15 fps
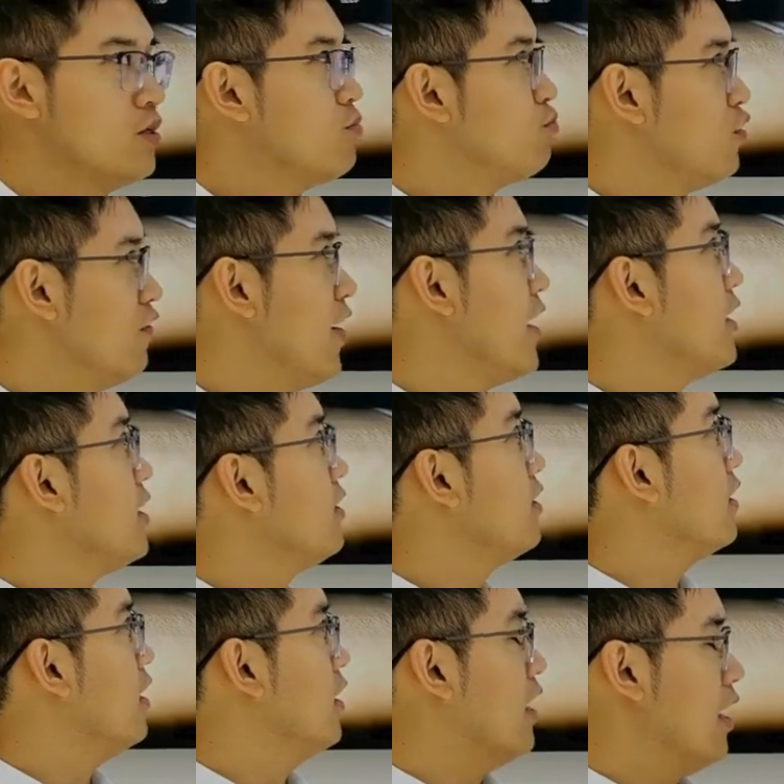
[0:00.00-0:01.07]
providing
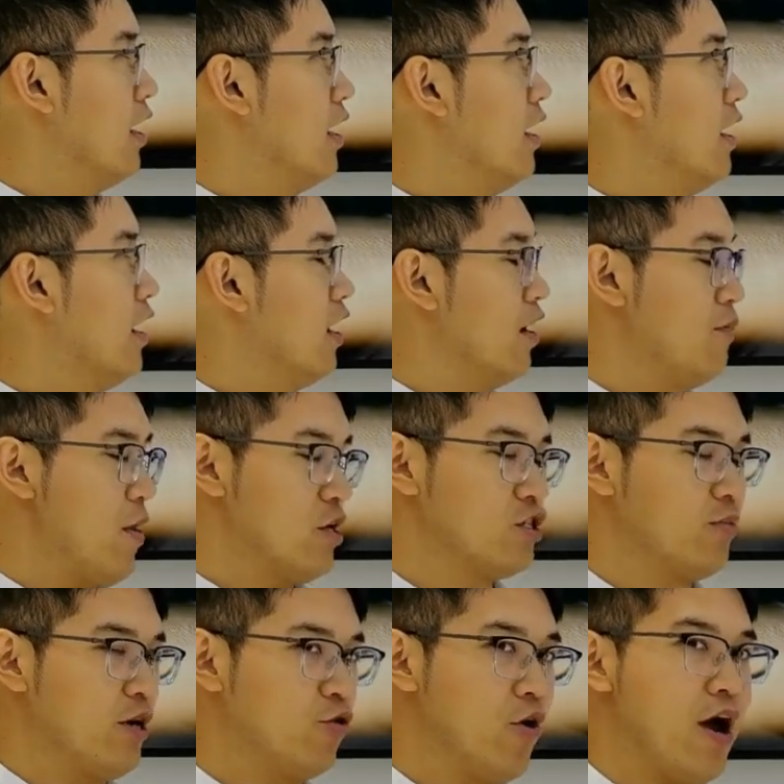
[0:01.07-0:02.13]
a
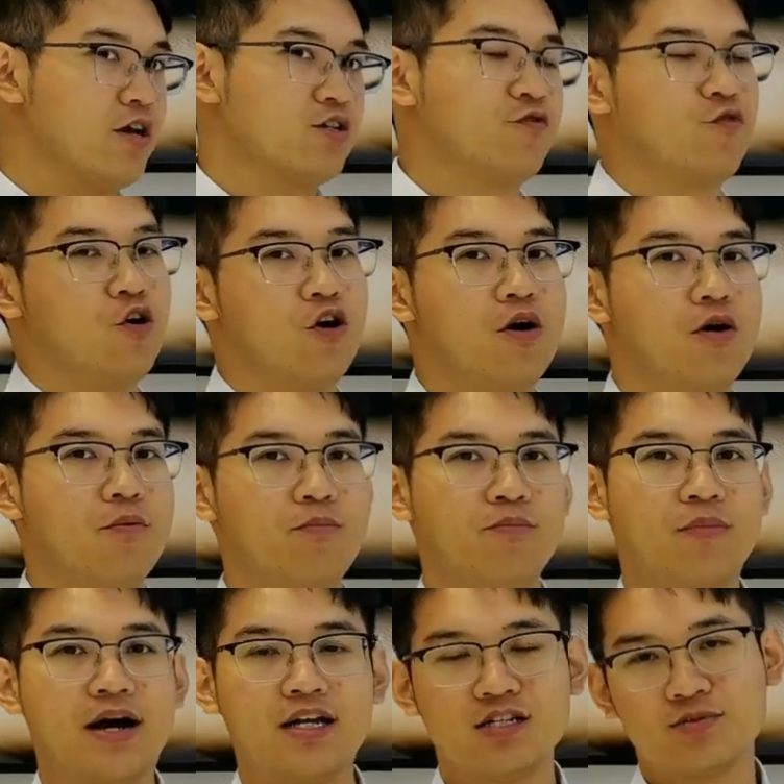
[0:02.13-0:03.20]
measurement range for
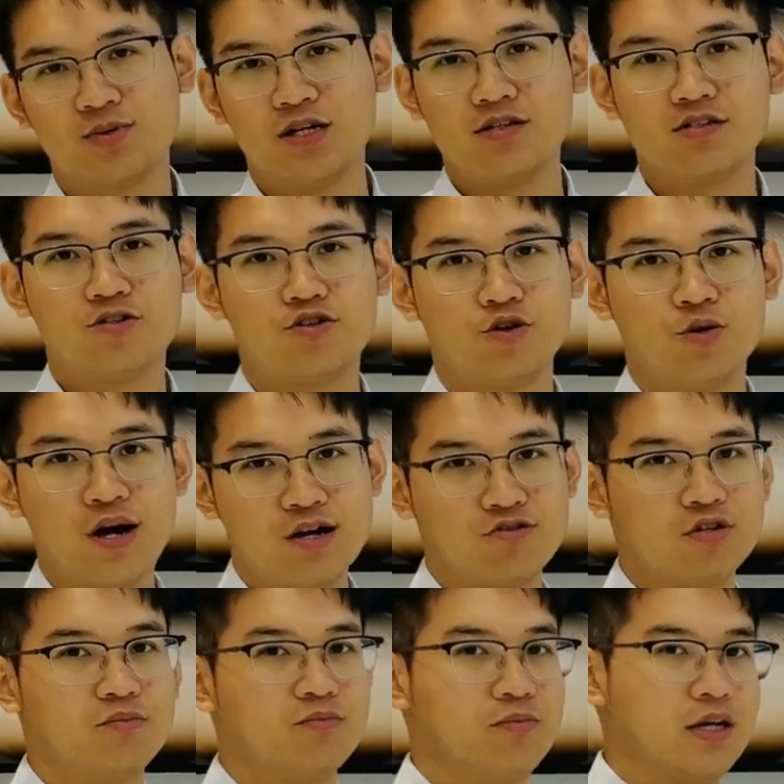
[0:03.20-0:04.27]
plus
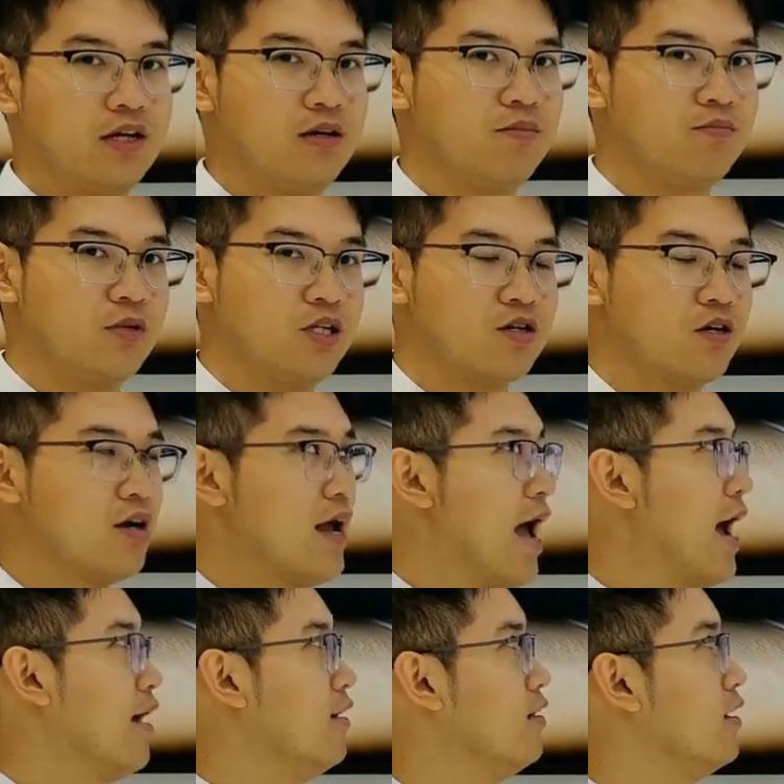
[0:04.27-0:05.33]
200 millimeter
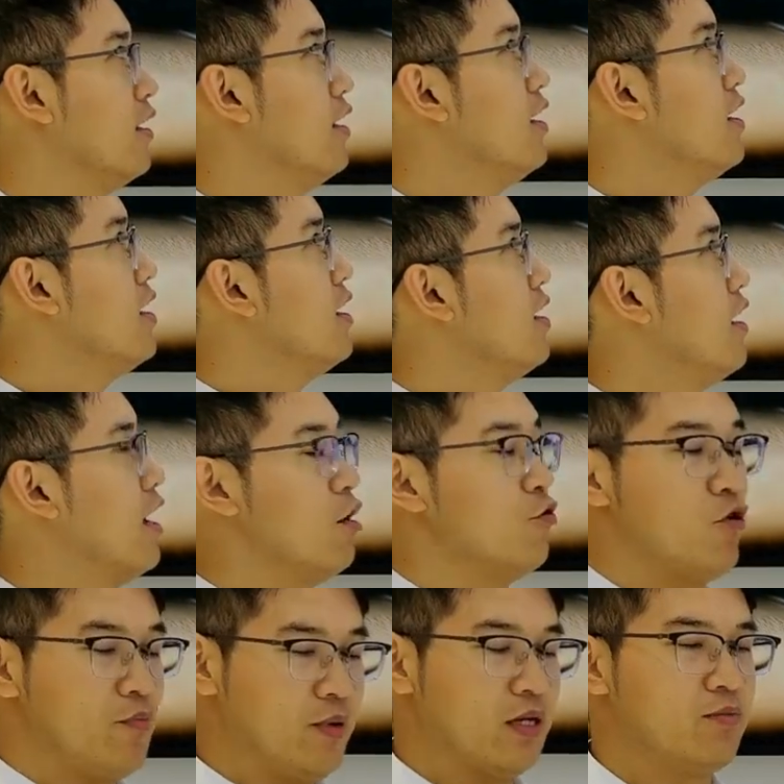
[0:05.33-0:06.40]
and a
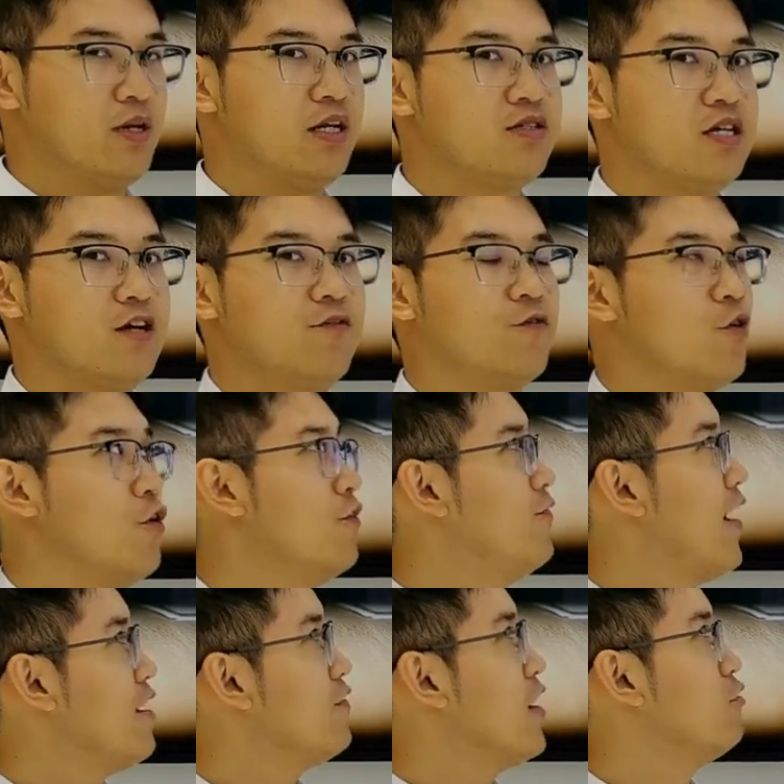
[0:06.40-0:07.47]
repeatability for
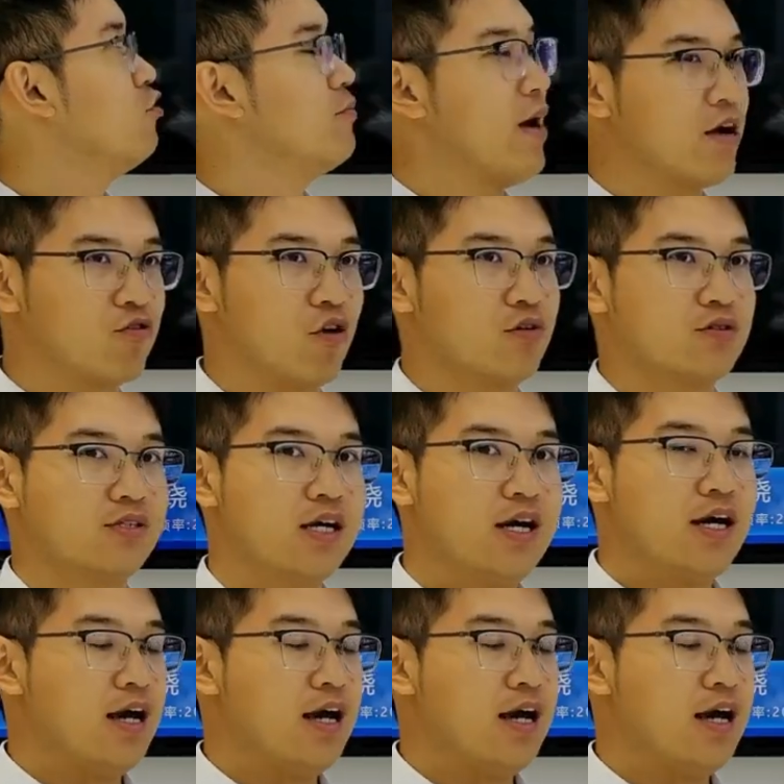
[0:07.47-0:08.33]
500 microns.